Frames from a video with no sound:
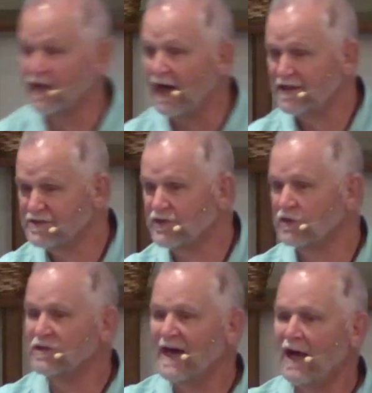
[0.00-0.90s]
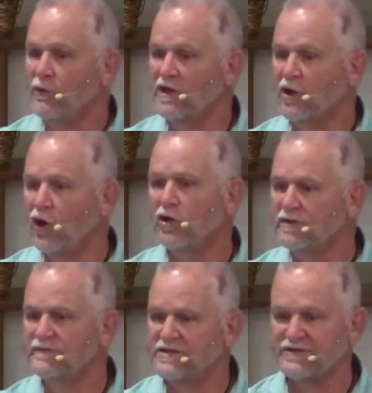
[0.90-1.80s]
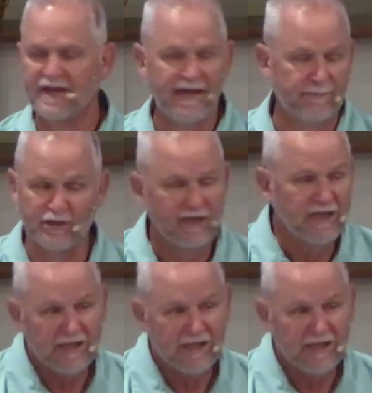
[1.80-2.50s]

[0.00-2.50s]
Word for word: God is allowing all of this to happen.